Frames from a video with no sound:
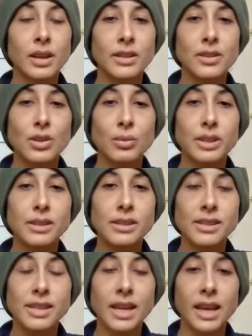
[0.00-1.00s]
And so we
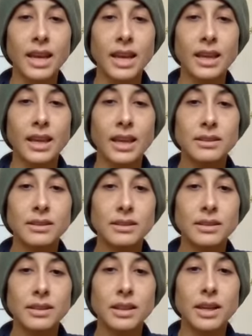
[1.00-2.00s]
stay
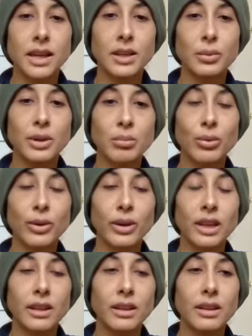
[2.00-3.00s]
and we
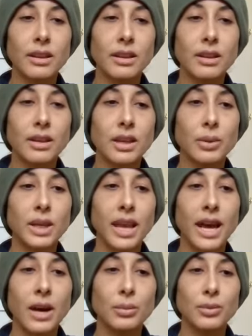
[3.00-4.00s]
breathe and we
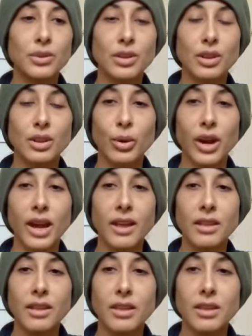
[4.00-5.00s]
count the breath.